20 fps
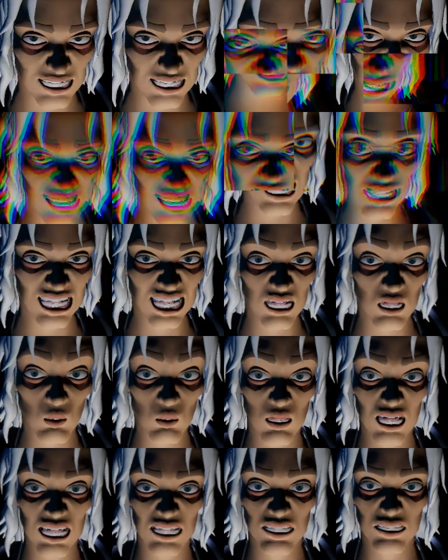And
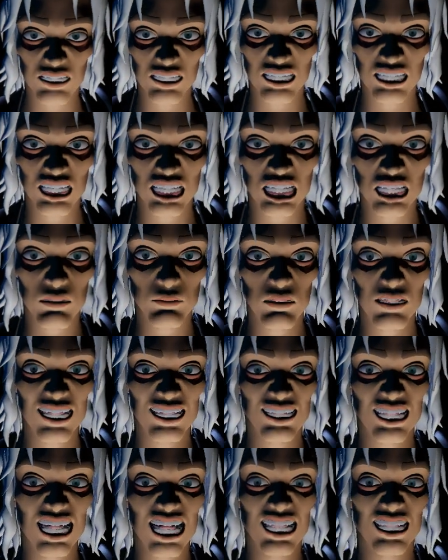when sleep has
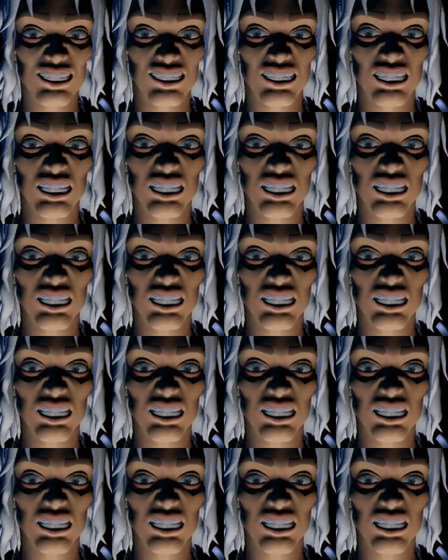ended,